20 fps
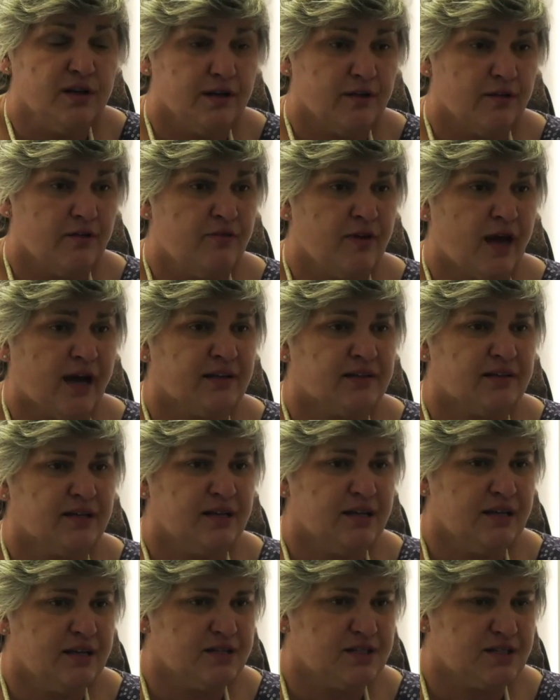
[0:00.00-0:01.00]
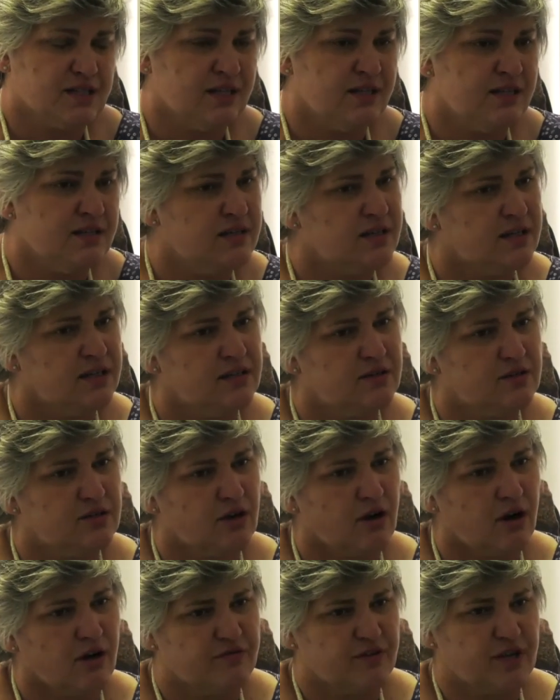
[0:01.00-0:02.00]
that is in need
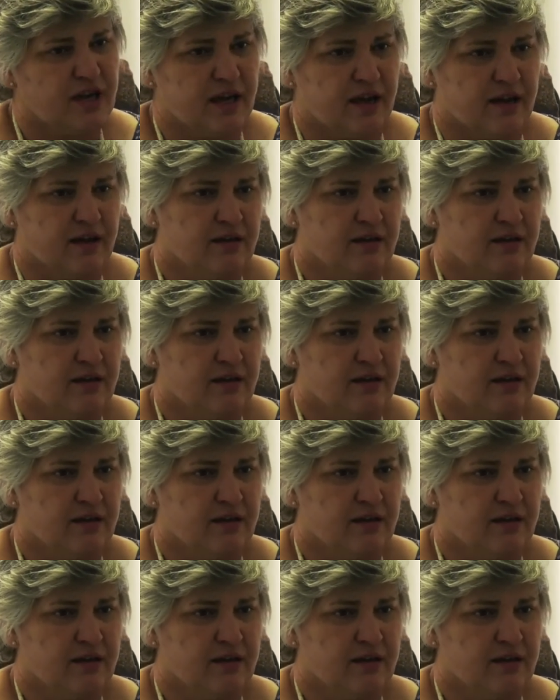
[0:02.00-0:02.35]
of care.